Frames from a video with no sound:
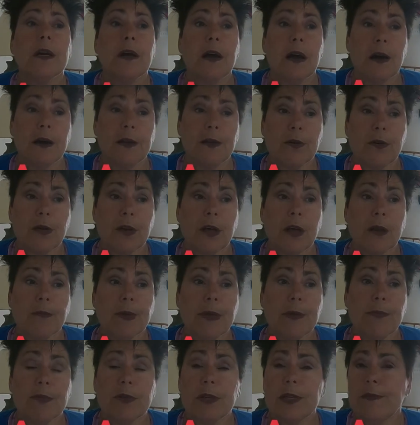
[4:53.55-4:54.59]
I know a lot of
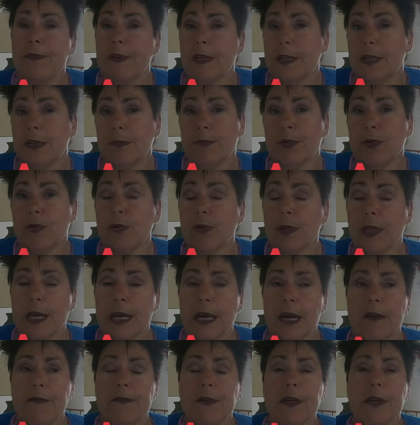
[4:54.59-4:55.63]
people, even in a pool, they
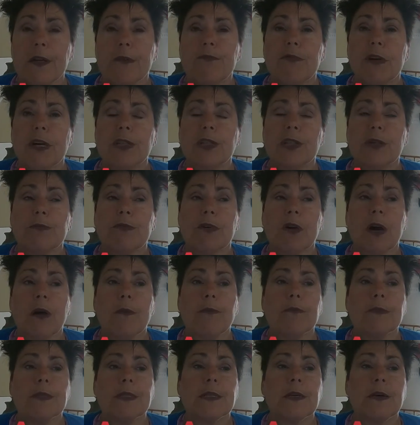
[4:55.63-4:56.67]
have ear pressure
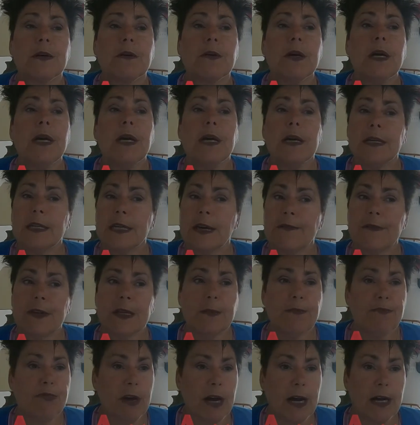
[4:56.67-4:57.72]
problems. So
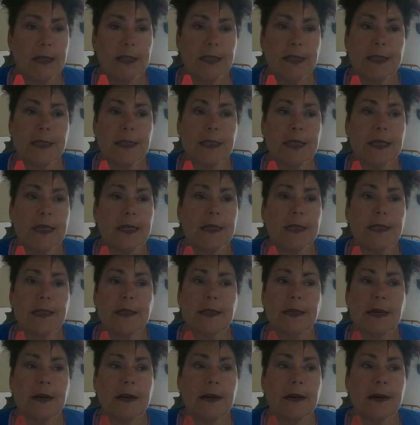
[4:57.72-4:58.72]
definitely practice this.